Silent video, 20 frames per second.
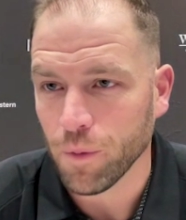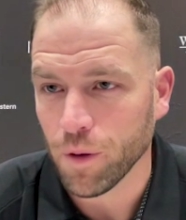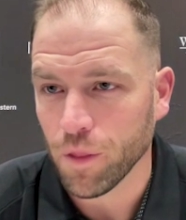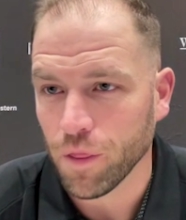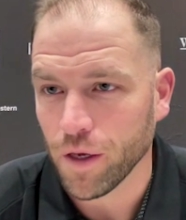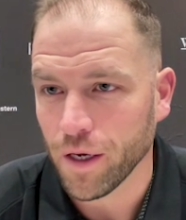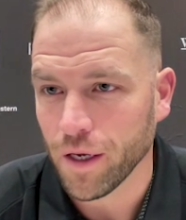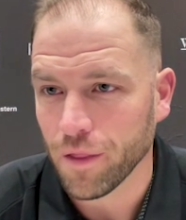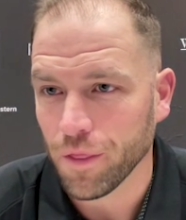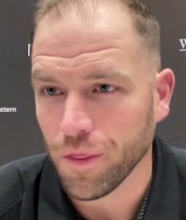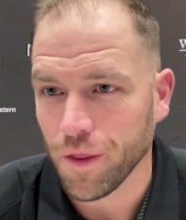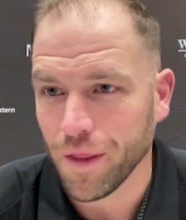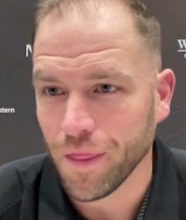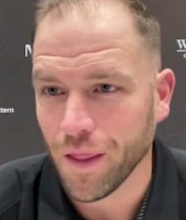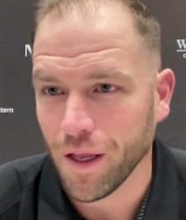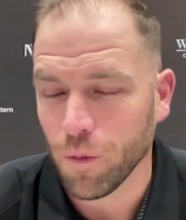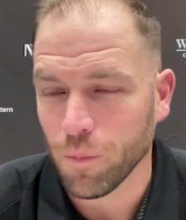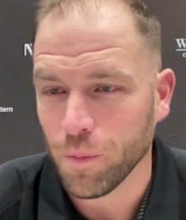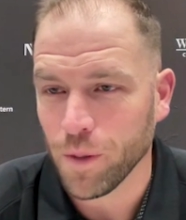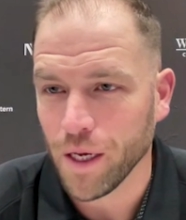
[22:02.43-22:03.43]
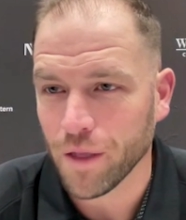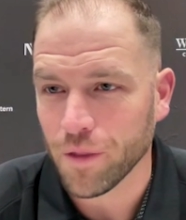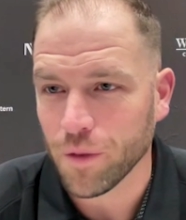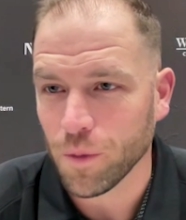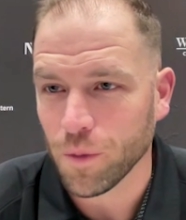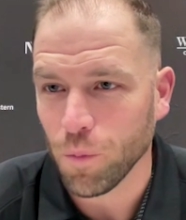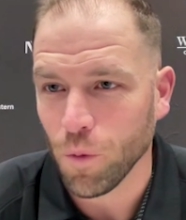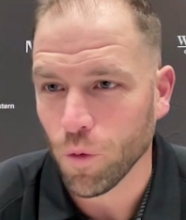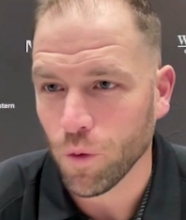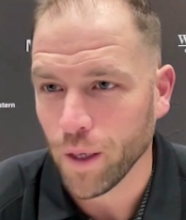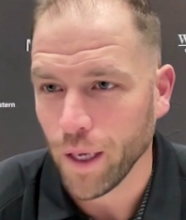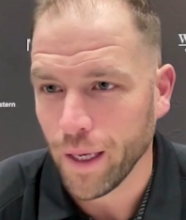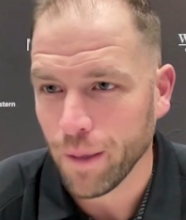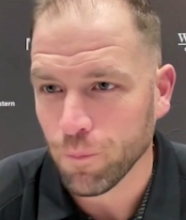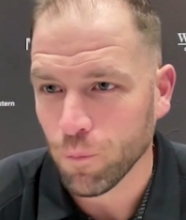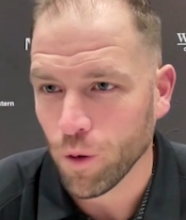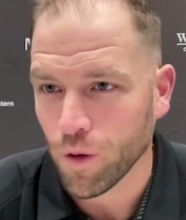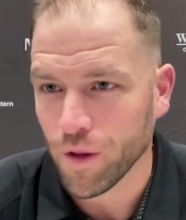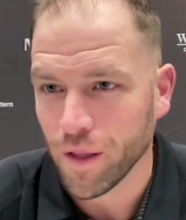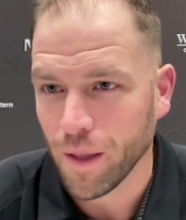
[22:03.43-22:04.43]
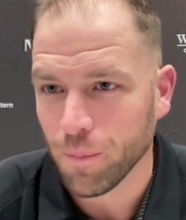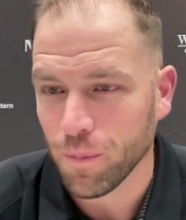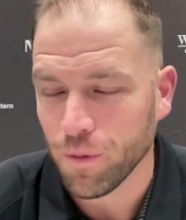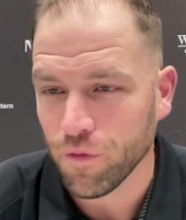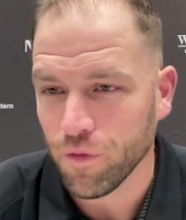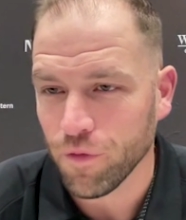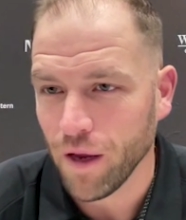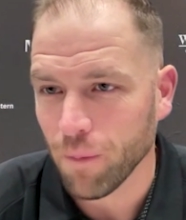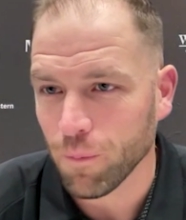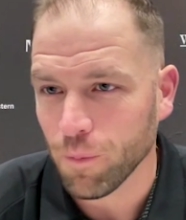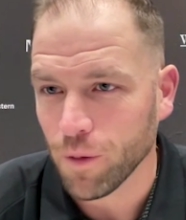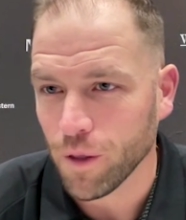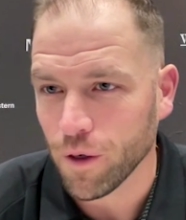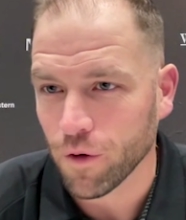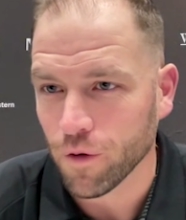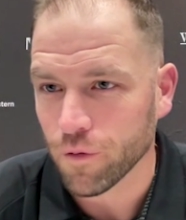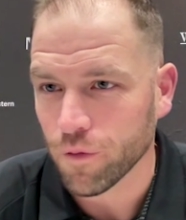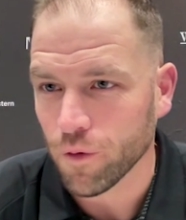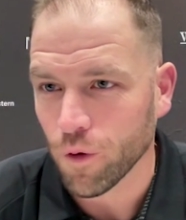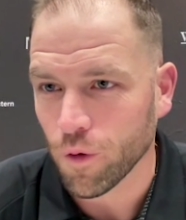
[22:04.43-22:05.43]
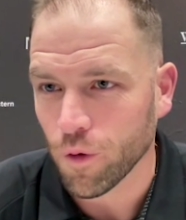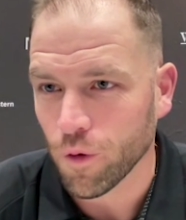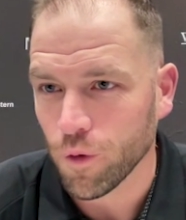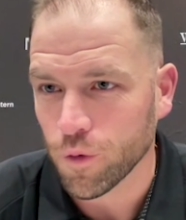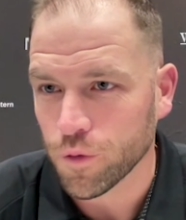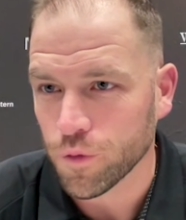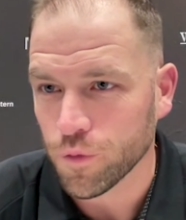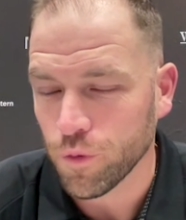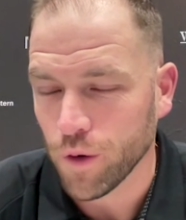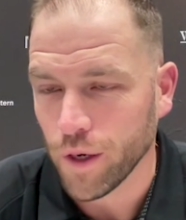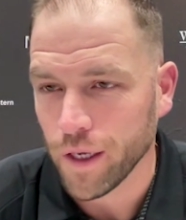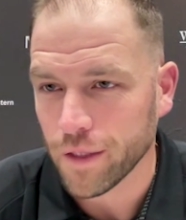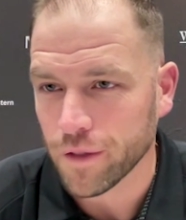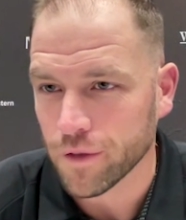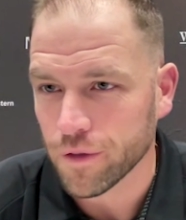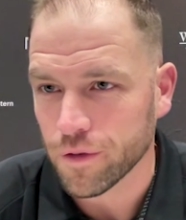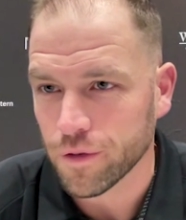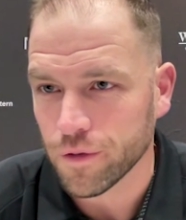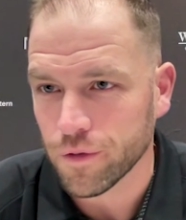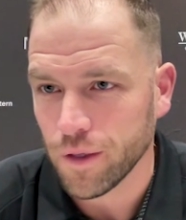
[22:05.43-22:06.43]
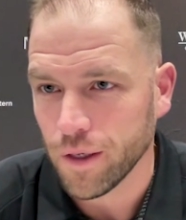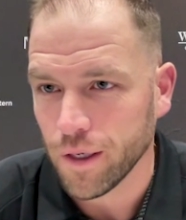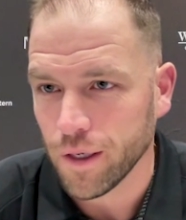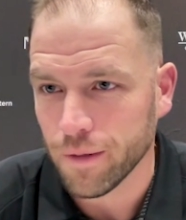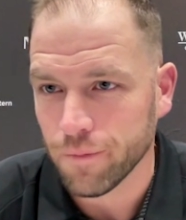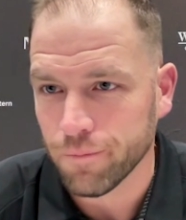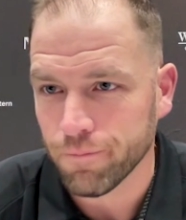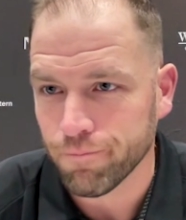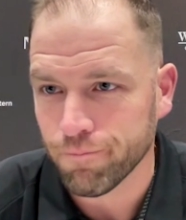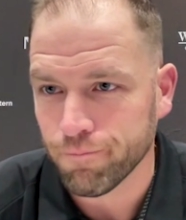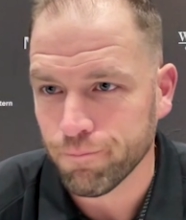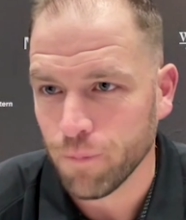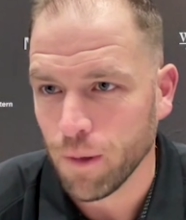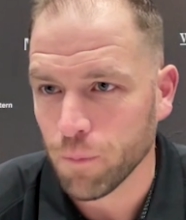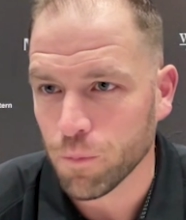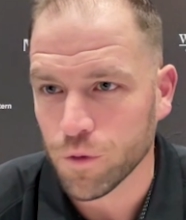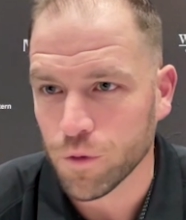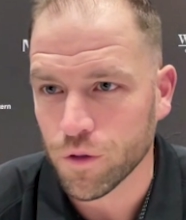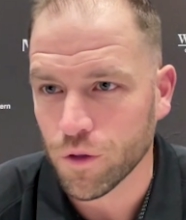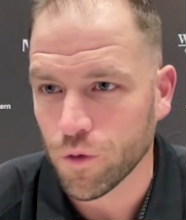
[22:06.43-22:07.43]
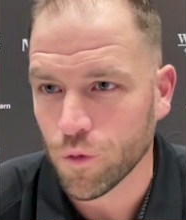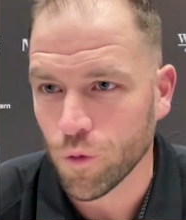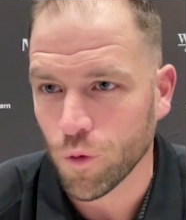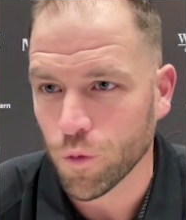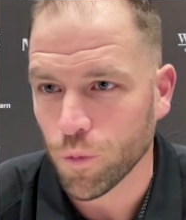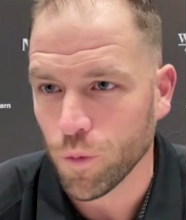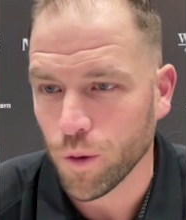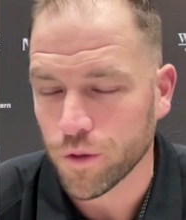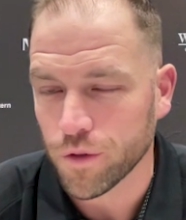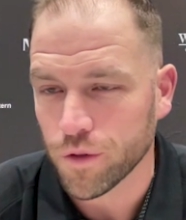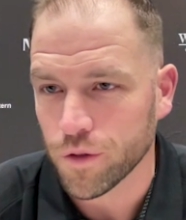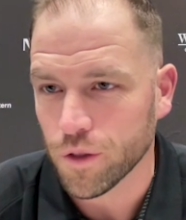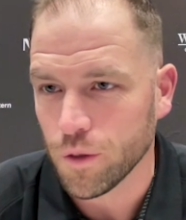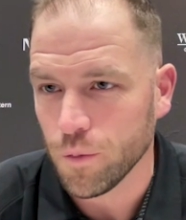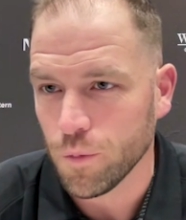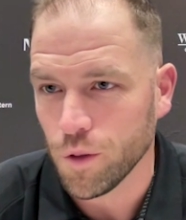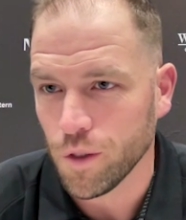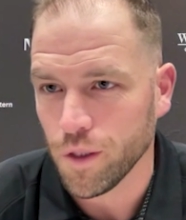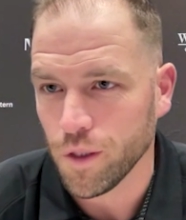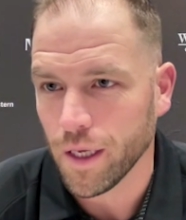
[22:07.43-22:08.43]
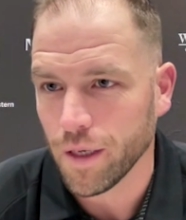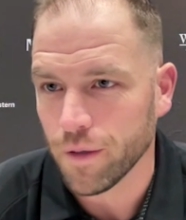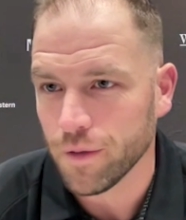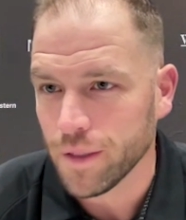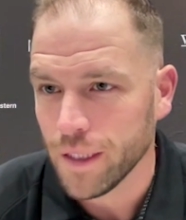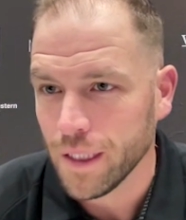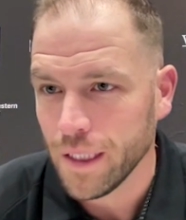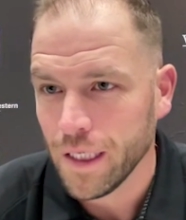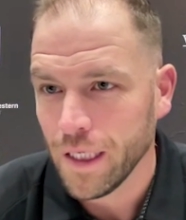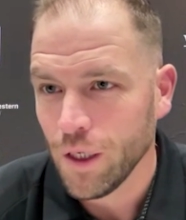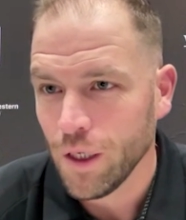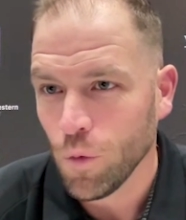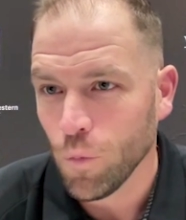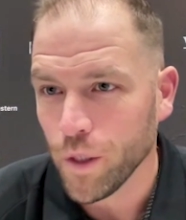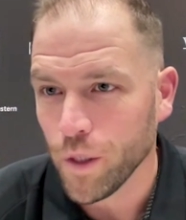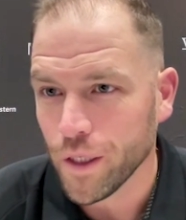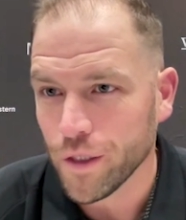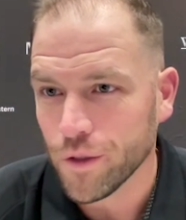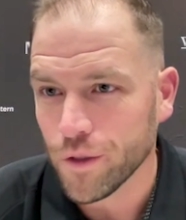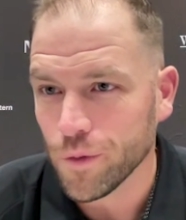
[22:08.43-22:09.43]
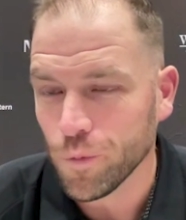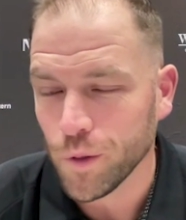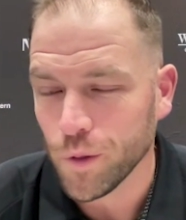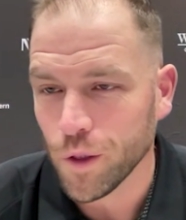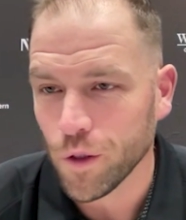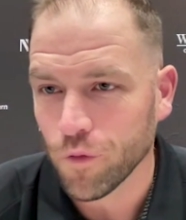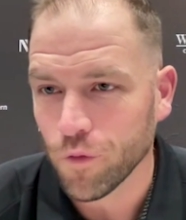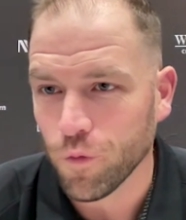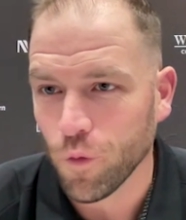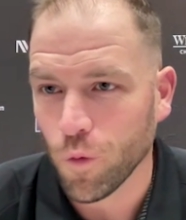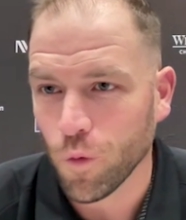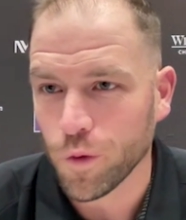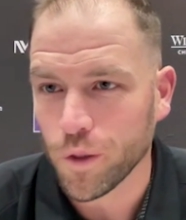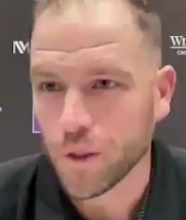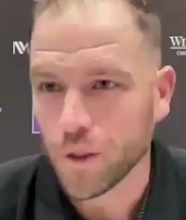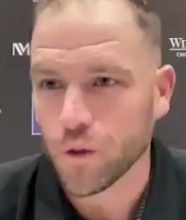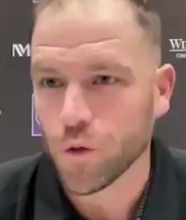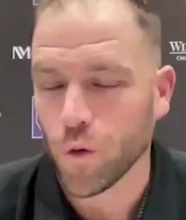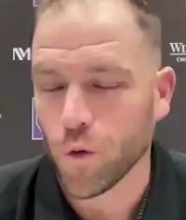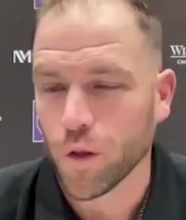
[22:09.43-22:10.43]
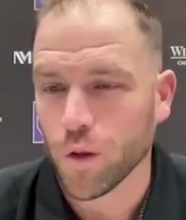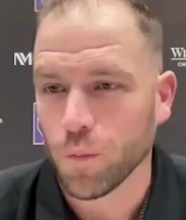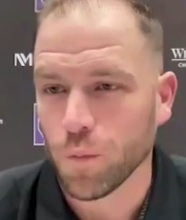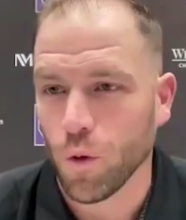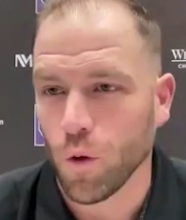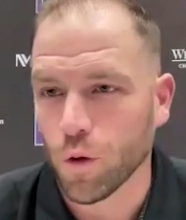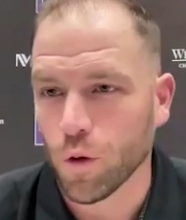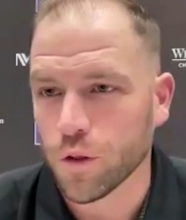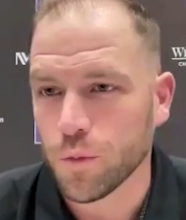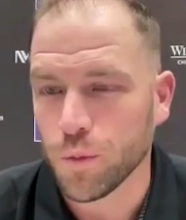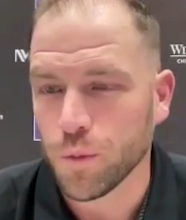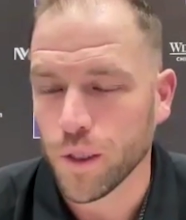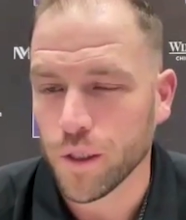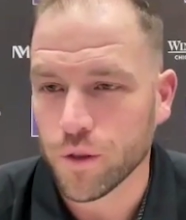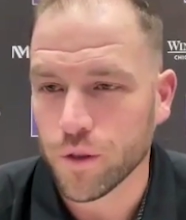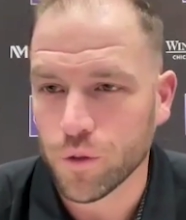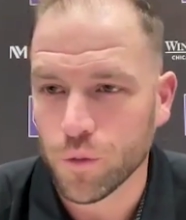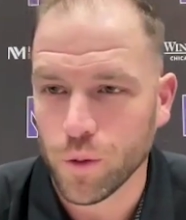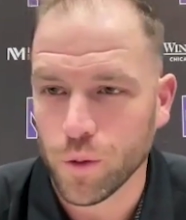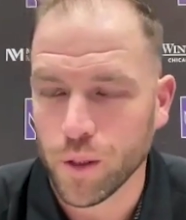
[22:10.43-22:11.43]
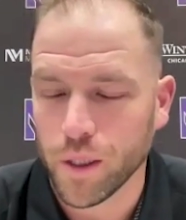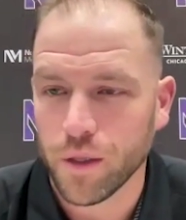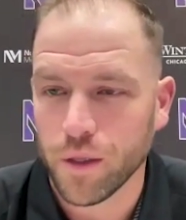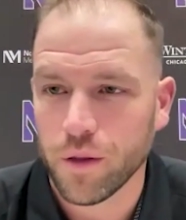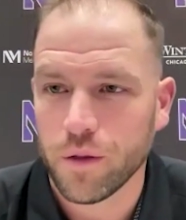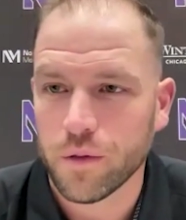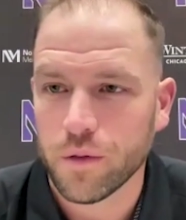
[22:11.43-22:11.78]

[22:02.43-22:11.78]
thick and thin, that'll be at the bowl game, whether that be family or close friends, members of the Northwestern community that we look forward to enjoying the bowl experience with.